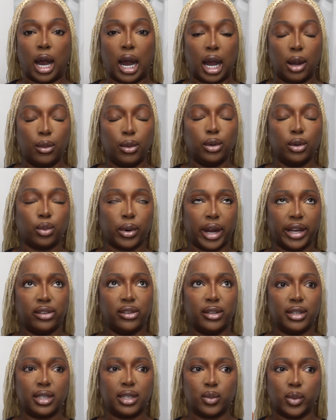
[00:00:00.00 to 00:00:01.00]
I would rate
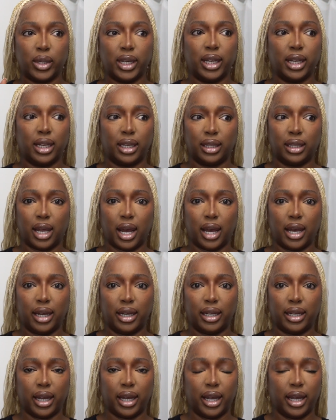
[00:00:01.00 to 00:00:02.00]
this wig
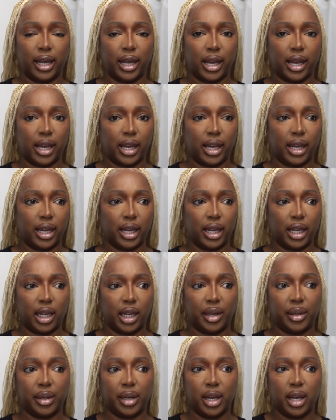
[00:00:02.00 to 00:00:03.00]
like
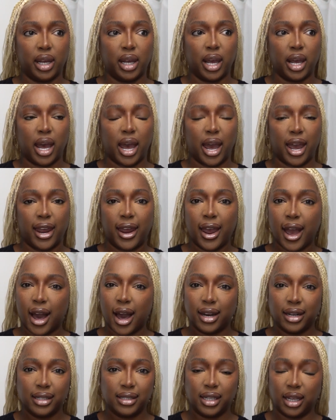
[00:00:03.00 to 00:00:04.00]
a 8
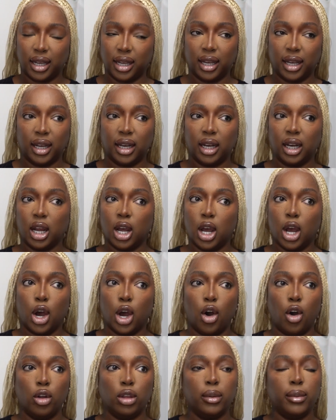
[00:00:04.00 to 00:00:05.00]
out of 10,
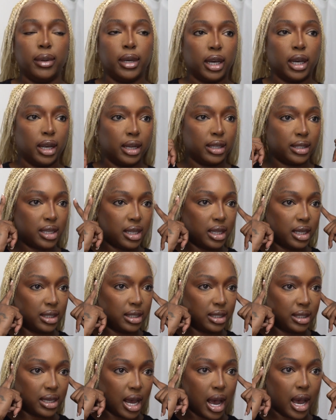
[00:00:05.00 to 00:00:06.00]
only because the
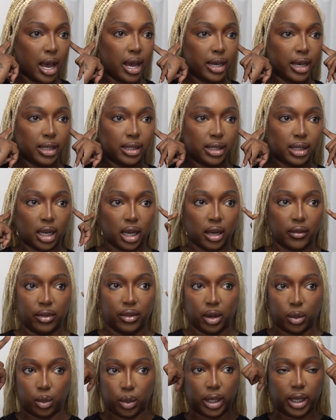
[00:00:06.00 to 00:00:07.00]
size of
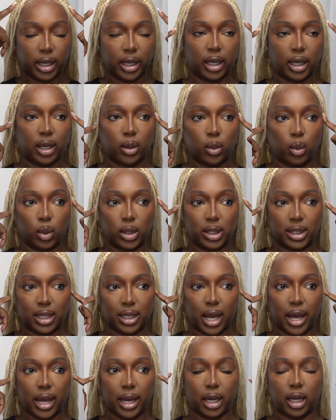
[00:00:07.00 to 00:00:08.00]
the wig was
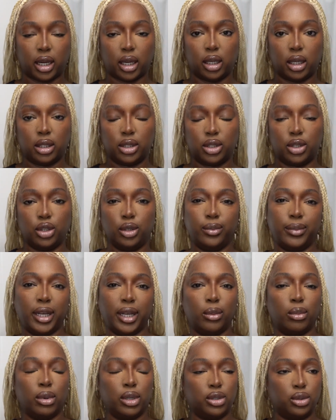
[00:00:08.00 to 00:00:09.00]
like too
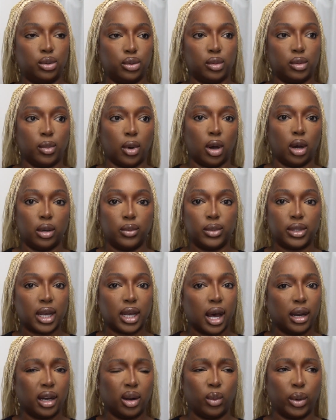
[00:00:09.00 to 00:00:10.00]
big but too small. It was
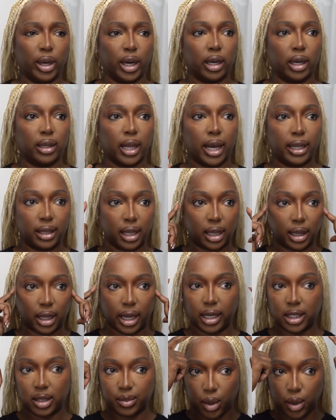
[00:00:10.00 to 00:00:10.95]
kind of weird. Like the lace